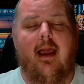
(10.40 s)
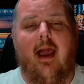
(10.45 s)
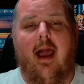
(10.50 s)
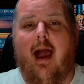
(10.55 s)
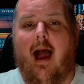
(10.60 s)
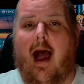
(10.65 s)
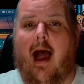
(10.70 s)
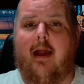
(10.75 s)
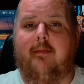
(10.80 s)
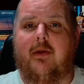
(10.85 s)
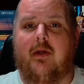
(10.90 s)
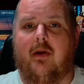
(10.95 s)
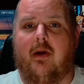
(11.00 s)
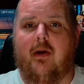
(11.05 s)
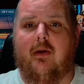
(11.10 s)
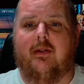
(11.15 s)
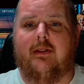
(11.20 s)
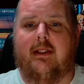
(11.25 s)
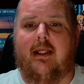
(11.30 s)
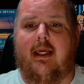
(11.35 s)
I'm your
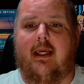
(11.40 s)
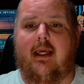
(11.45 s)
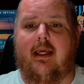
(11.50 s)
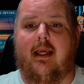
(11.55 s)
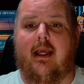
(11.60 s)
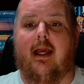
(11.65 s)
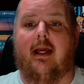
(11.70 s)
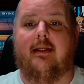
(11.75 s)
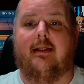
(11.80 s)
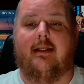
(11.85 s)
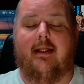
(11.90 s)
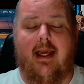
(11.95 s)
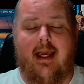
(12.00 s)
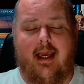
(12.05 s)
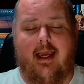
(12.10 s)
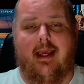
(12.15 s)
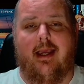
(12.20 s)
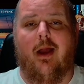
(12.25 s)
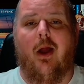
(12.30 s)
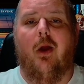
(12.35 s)
host, E, and
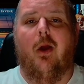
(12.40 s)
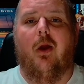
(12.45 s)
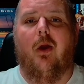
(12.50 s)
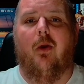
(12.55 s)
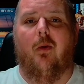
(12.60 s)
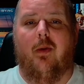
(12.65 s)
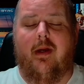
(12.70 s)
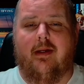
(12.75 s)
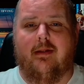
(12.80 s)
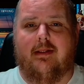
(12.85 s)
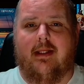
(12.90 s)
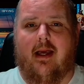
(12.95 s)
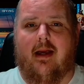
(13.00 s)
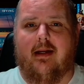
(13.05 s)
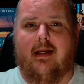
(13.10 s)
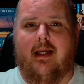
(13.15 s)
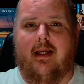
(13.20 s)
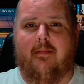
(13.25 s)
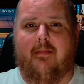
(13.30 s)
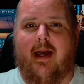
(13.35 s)
today we are
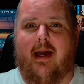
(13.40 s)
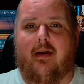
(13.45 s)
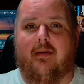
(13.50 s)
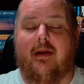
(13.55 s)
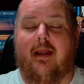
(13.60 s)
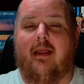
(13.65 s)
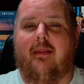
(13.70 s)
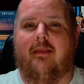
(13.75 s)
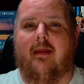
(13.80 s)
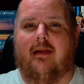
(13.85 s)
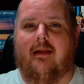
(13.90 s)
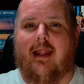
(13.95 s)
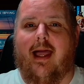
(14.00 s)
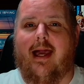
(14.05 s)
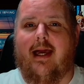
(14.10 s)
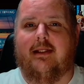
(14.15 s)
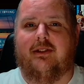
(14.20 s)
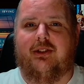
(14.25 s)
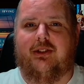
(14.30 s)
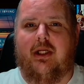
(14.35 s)
talking about The
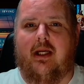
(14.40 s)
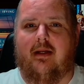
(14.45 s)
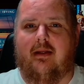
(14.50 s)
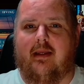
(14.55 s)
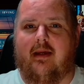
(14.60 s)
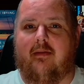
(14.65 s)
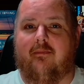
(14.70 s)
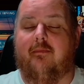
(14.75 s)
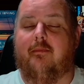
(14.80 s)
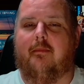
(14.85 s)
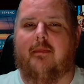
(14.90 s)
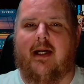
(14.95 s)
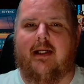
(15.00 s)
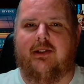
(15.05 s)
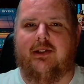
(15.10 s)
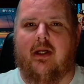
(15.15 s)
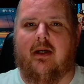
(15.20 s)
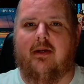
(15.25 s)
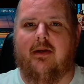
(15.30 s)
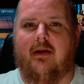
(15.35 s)
Last Chairlift by
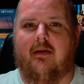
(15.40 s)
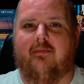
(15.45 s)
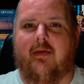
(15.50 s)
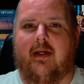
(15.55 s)
John Irving.